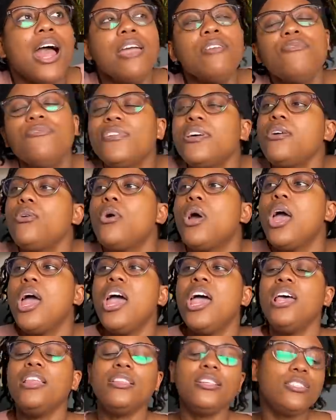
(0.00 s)
I felt
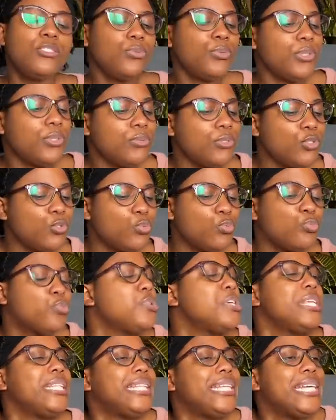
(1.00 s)
this one was
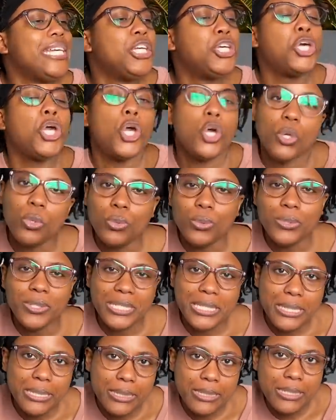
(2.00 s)
really
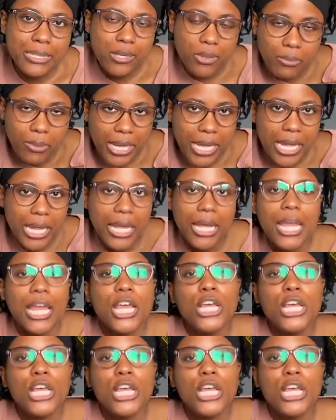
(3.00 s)
cozy to me.